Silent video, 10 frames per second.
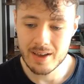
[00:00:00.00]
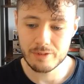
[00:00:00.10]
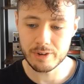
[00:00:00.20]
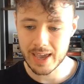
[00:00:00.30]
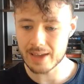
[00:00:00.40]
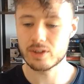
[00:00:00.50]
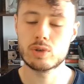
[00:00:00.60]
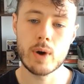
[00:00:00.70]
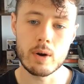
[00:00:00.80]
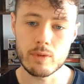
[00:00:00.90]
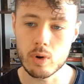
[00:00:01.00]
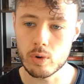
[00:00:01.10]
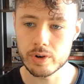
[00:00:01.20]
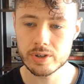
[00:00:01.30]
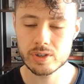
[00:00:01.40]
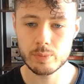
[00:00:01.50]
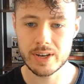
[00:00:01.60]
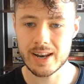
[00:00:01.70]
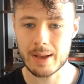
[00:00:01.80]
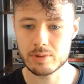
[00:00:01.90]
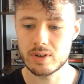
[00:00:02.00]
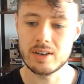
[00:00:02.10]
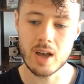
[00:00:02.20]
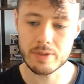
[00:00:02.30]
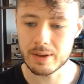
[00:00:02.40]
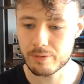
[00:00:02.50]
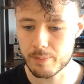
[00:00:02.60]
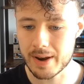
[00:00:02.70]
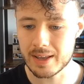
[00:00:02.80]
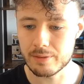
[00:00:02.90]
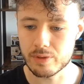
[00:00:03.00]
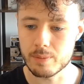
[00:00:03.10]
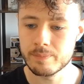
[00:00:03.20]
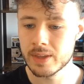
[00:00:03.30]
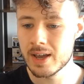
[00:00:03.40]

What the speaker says: Forget the 12 corners. We did absolutely nothing from any of them.